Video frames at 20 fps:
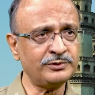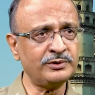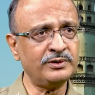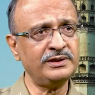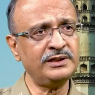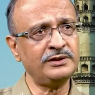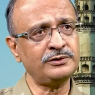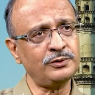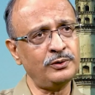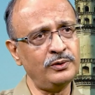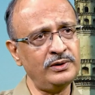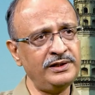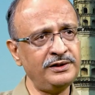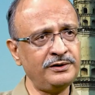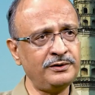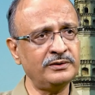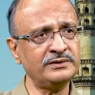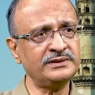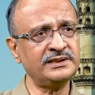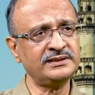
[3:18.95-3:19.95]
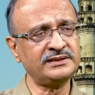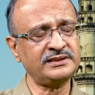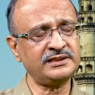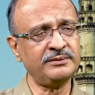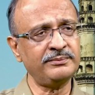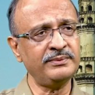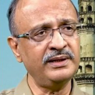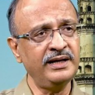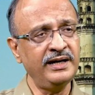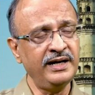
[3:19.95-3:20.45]
So this whole
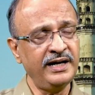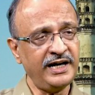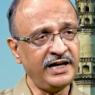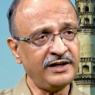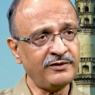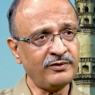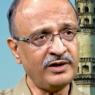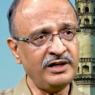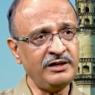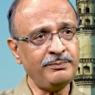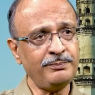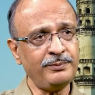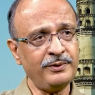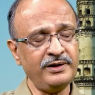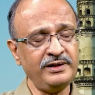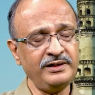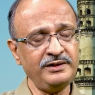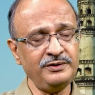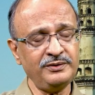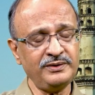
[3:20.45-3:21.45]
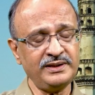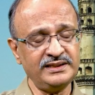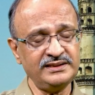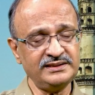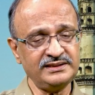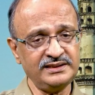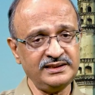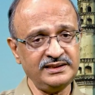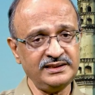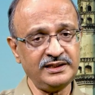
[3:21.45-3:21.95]
ecosystem, at one point you can
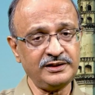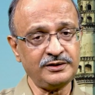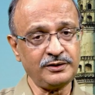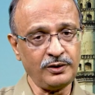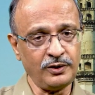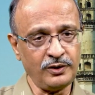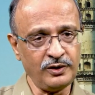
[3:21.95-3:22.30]
see that